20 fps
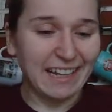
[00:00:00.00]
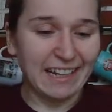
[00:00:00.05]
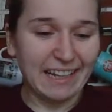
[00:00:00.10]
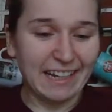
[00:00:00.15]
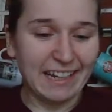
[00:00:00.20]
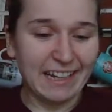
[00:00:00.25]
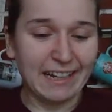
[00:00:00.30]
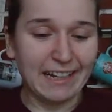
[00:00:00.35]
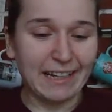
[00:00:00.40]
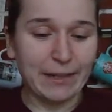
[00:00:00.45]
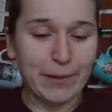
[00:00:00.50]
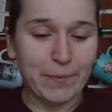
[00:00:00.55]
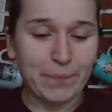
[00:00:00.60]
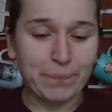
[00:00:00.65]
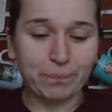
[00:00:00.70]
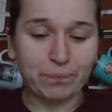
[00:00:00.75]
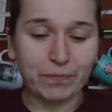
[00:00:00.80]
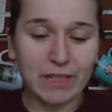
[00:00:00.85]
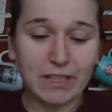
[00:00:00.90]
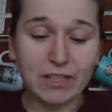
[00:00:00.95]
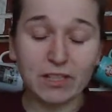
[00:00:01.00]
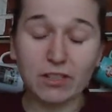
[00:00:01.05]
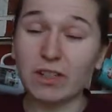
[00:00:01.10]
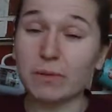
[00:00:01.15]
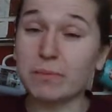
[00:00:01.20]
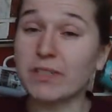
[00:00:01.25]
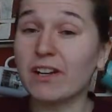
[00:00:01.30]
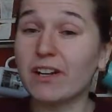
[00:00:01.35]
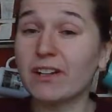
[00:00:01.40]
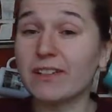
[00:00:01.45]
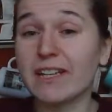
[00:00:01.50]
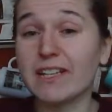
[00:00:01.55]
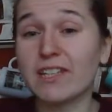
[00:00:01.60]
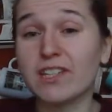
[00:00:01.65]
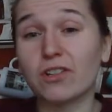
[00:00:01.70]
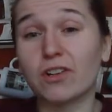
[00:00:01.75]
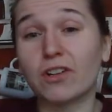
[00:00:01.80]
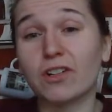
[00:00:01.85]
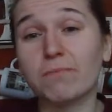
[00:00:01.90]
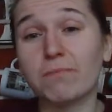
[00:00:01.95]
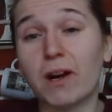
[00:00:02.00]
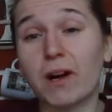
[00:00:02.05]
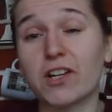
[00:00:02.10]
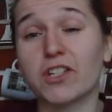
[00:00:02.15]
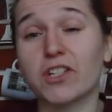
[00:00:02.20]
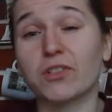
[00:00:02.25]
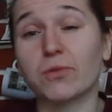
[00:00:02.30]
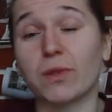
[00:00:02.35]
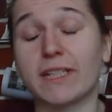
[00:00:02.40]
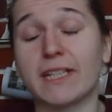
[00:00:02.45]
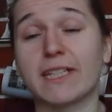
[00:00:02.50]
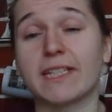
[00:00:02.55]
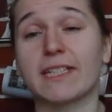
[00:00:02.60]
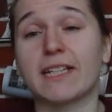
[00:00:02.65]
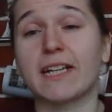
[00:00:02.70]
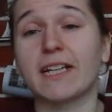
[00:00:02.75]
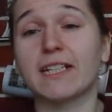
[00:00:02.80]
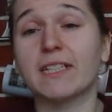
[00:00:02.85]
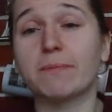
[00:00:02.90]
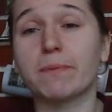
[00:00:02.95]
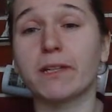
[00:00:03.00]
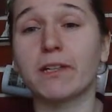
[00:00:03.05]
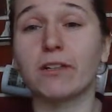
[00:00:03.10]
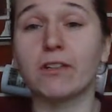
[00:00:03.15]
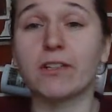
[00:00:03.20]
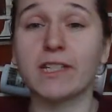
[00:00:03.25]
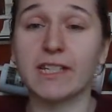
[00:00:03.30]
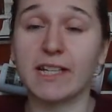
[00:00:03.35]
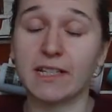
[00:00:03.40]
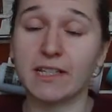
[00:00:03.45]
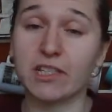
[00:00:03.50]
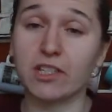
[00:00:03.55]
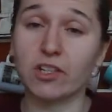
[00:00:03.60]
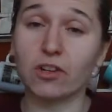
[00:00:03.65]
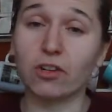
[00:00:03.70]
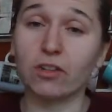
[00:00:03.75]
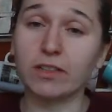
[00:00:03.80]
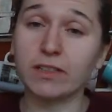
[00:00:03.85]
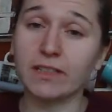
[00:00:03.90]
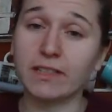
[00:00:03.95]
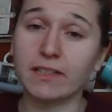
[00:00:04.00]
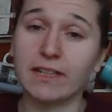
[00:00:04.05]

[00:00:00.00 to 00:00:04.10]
So I'm starting this on March 26th because in Scotland